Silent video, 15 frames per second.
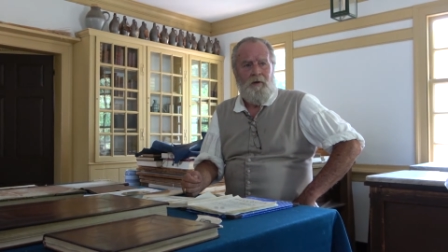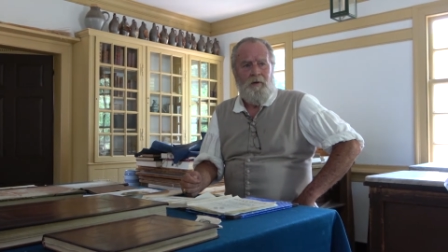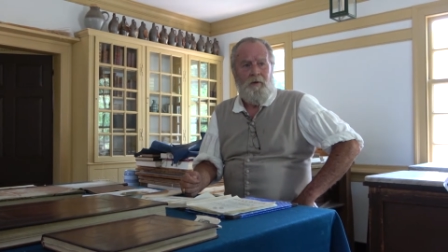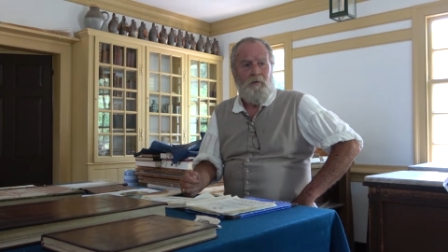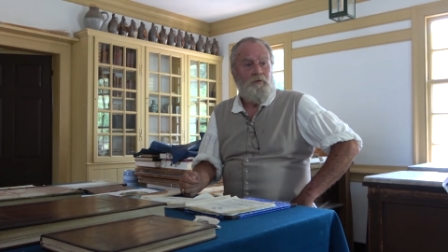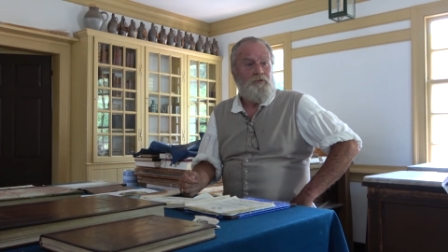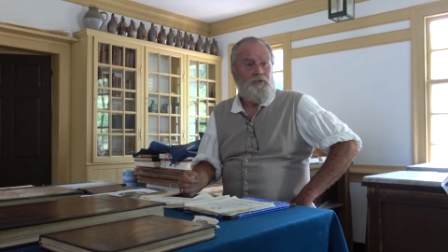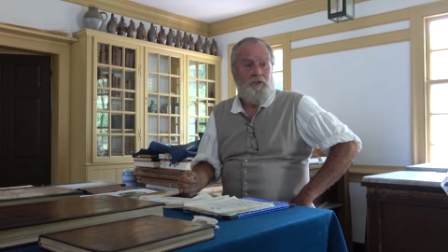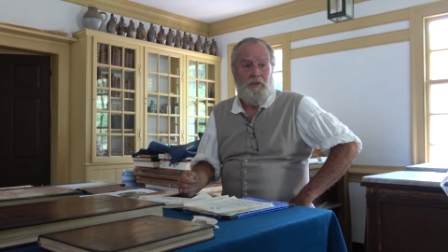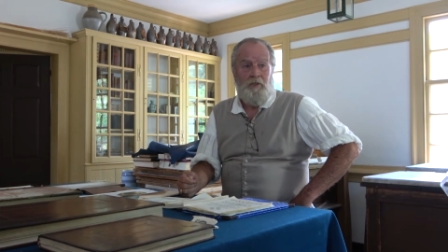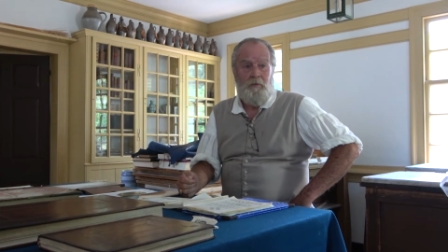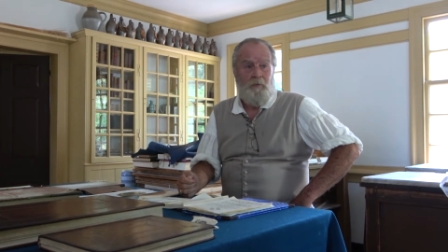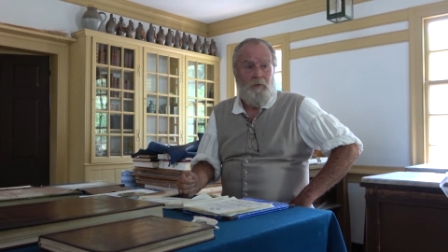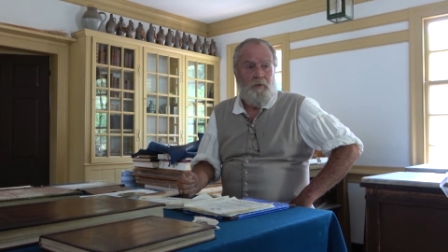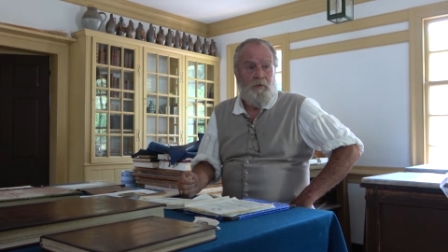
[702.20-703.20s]
It was
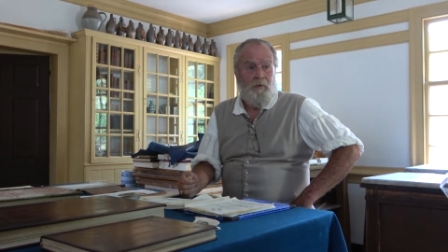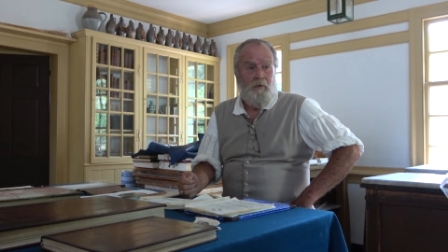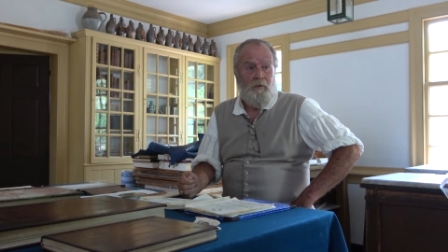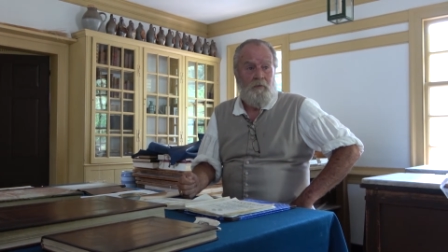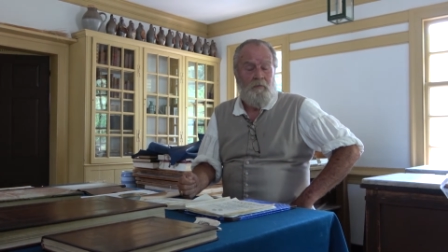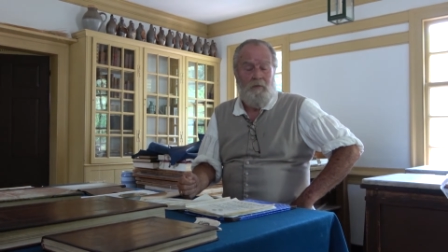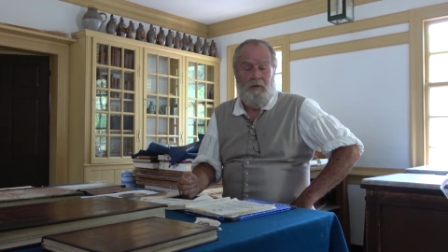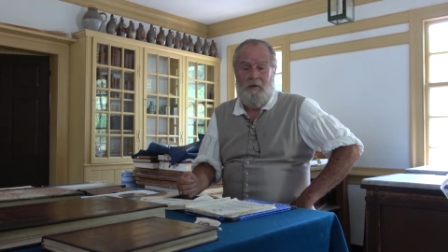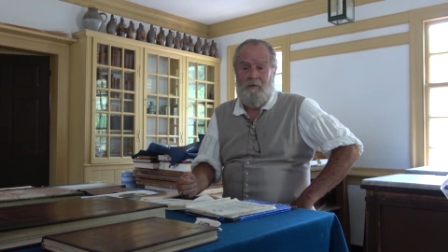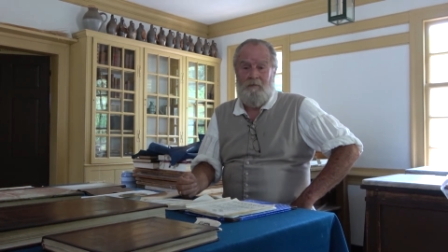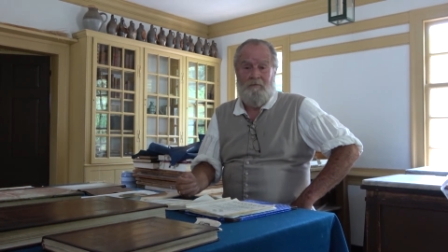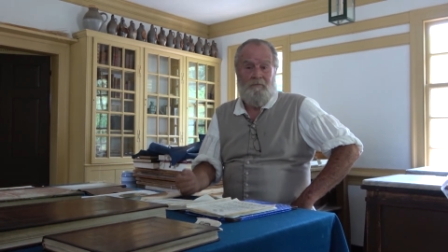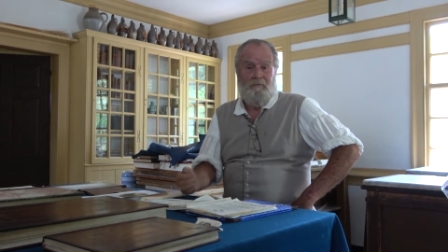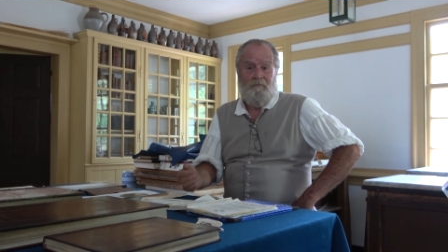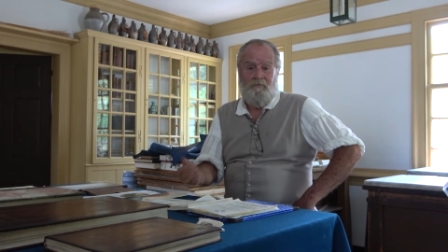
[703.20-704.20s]
cheap, but it,
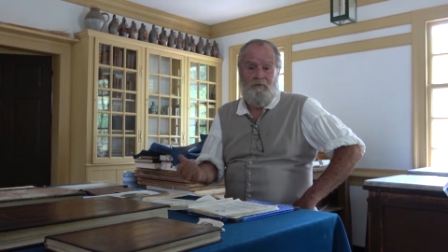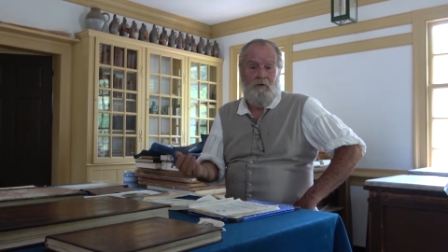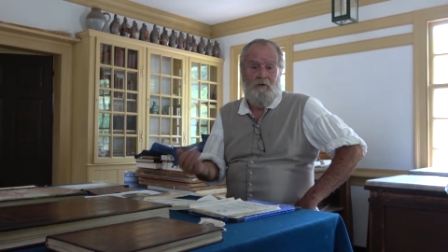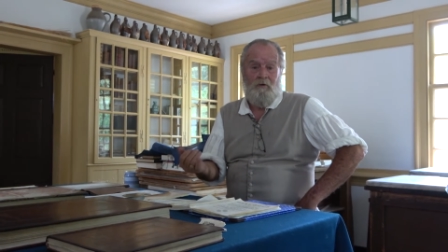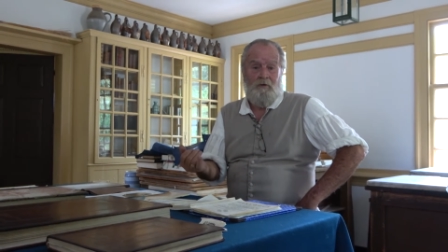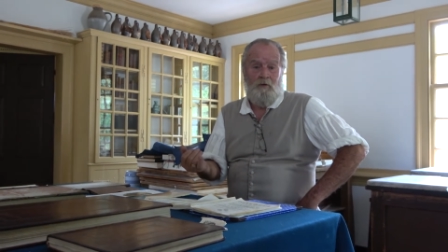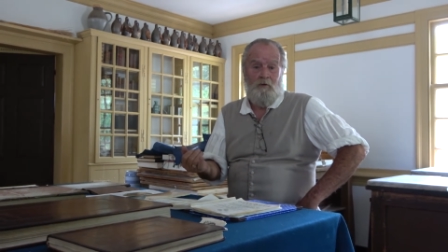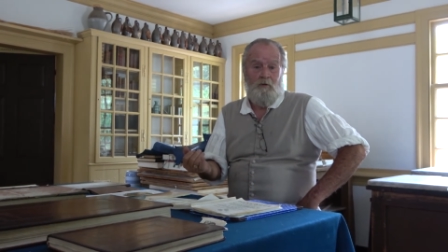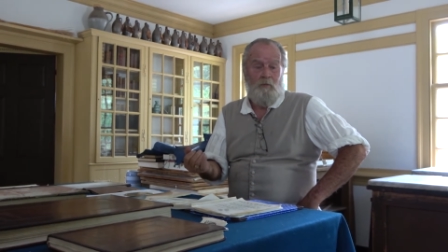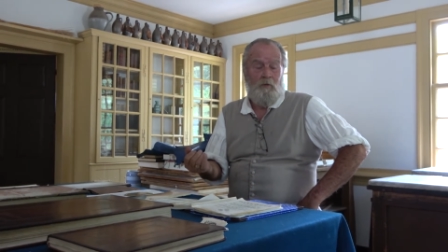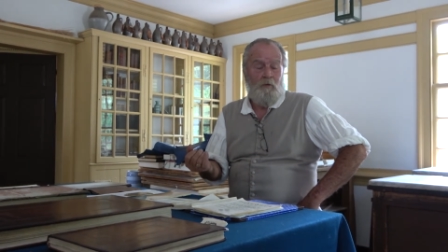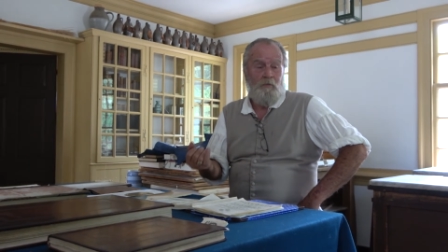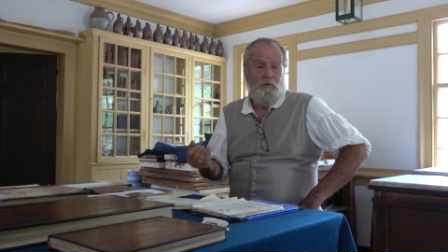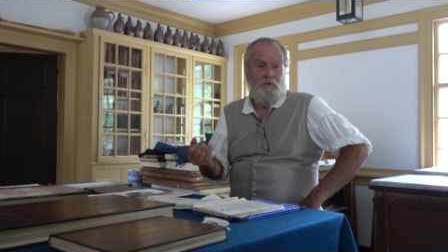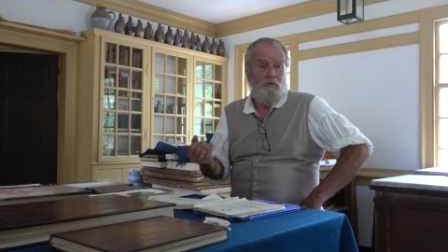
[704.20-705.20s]
for all intents and
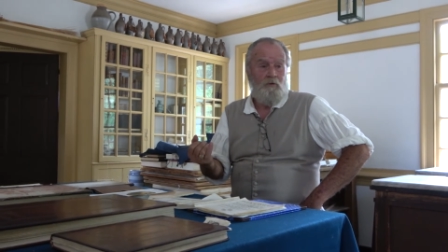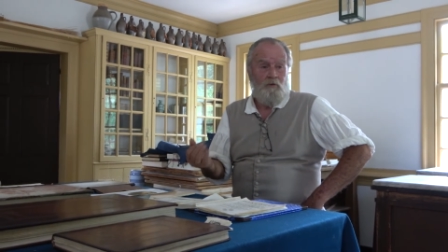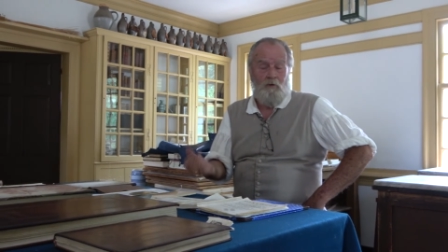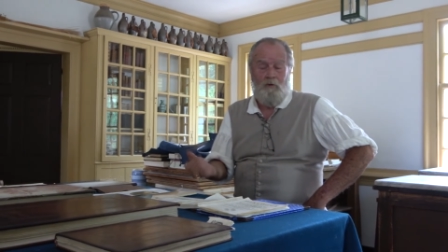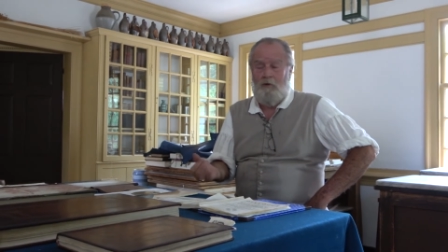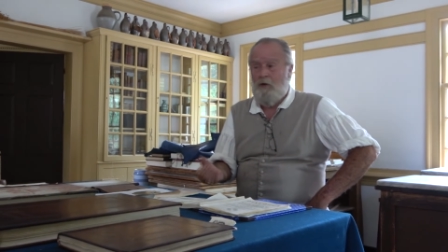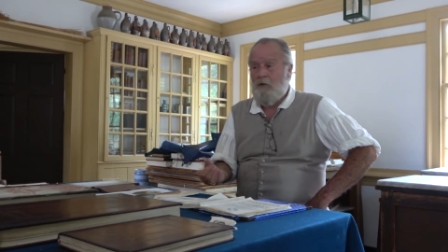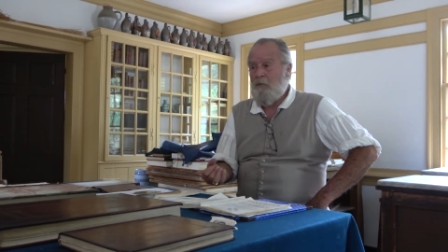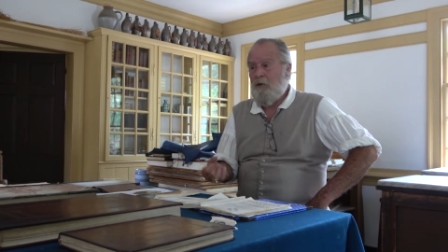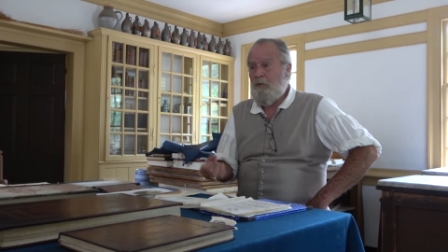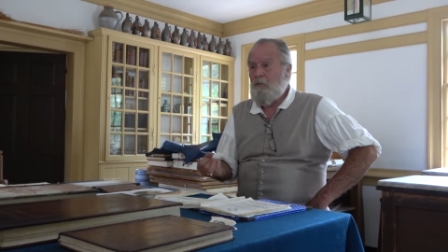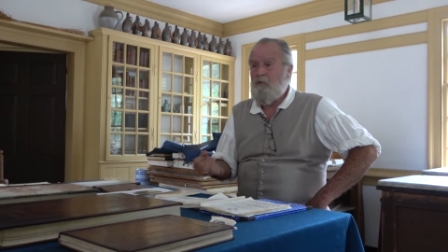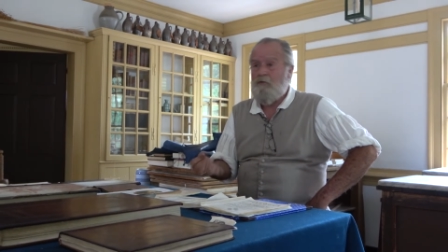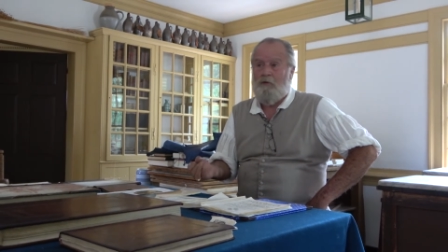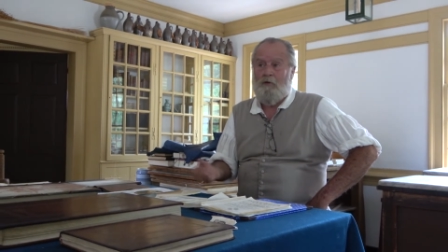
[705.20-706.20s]
purposes, looked like
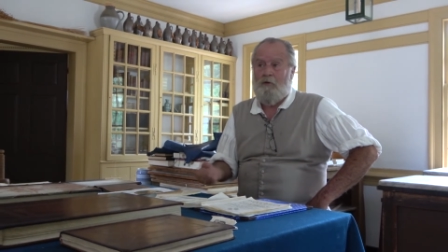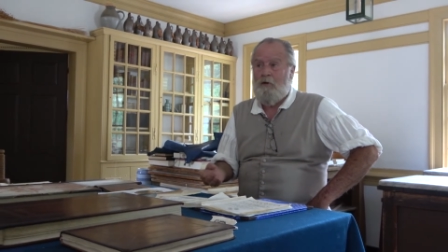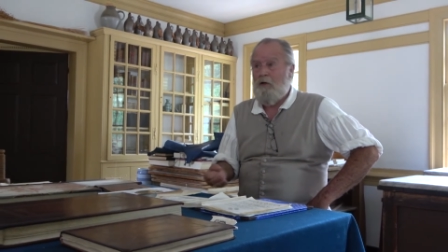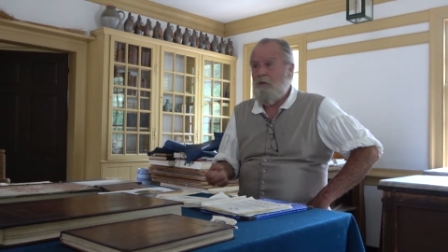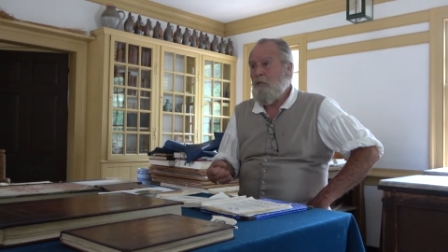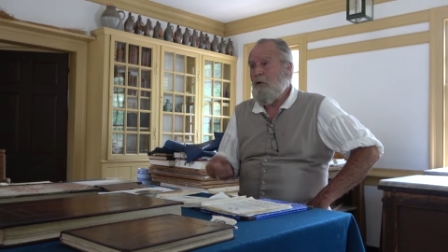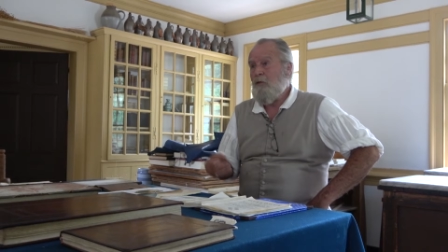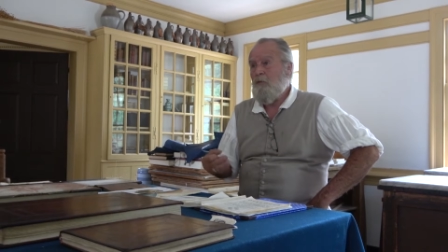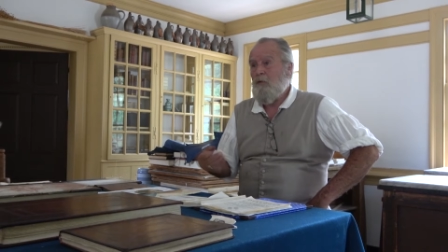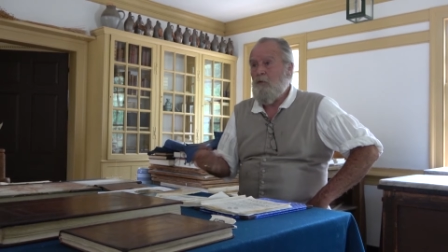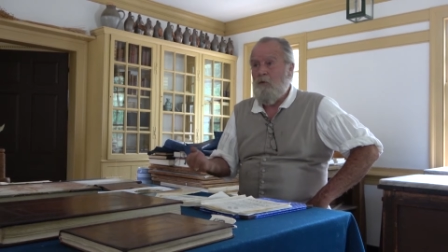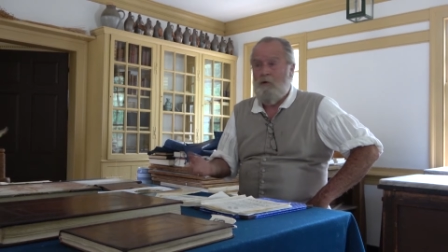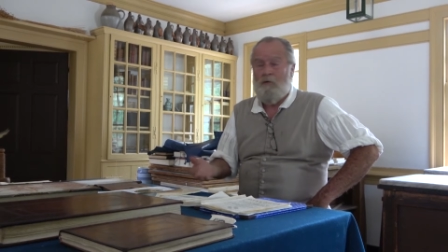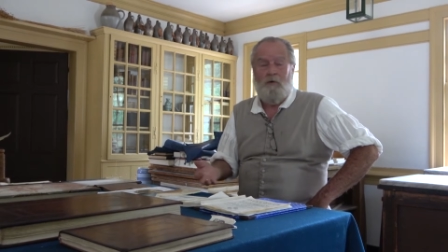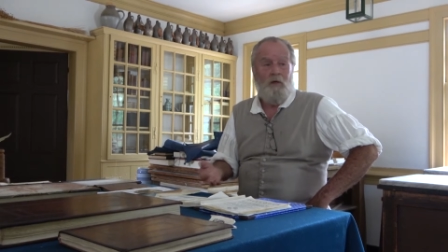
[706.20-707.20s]
paper, felt like paper,
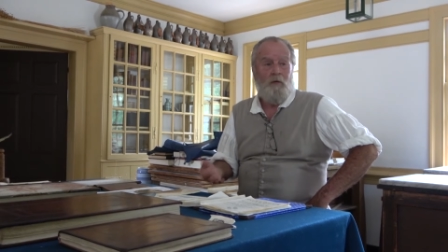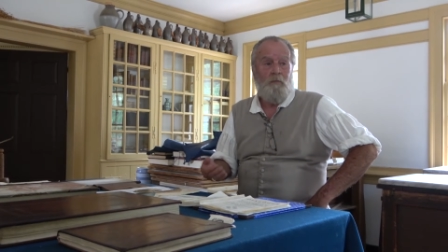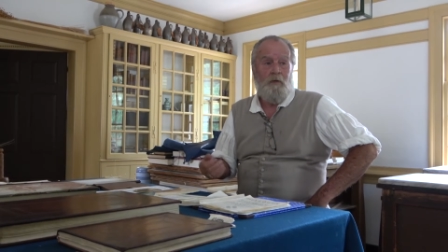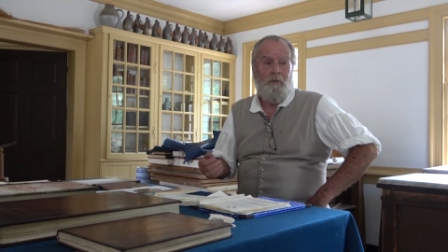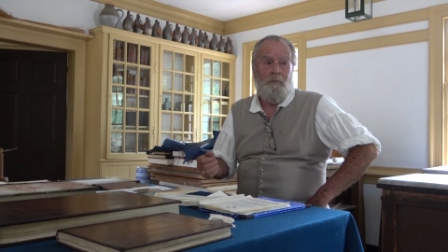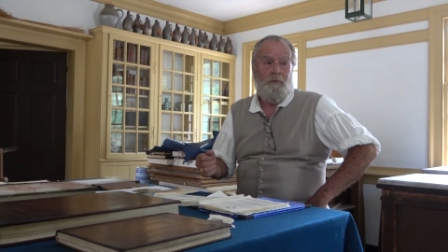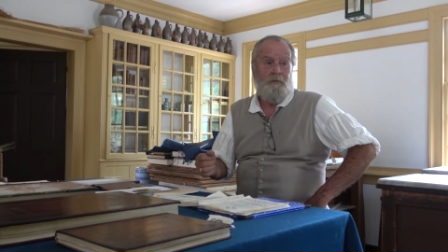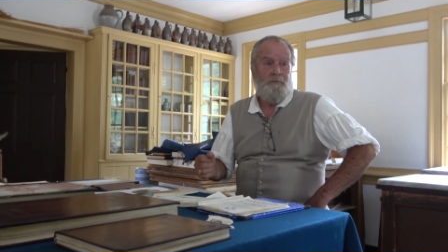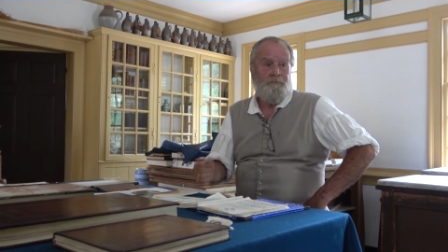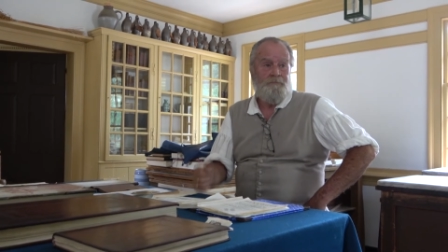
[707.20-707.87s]
worked like paper.